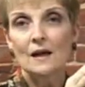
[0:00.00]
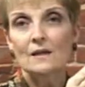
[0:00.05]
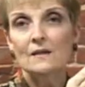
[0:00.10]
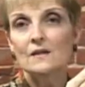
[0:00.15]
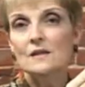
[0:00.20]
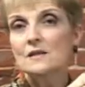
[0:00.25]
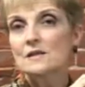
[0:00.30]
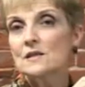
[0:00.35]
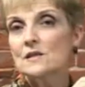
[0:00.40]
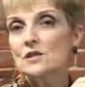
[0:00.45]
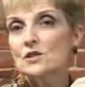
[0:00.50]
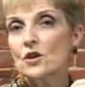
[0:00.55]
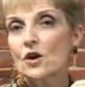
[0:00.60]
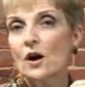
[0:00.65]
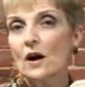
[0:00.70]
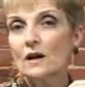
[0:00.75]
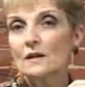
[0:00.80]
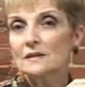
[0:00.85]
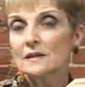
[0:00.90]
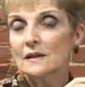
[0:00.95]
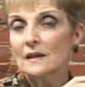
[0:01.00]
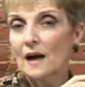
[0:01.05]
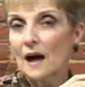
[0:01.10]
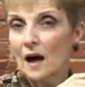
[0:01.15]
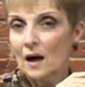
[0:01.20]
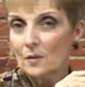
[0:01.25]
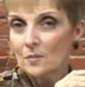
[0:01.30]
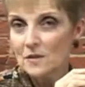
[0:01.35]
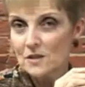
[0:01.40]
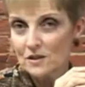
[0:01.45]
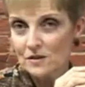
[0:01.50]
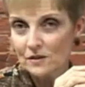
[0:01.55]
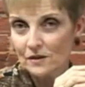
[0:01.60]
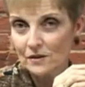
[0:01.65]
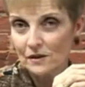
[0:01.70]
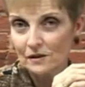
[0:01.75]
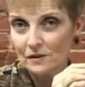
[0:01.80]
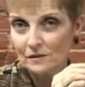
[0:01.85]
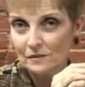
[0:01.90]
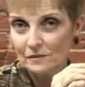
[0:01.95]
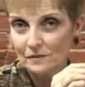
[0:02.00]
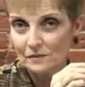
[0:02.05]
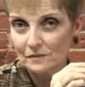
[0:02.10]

This is called an obstacle,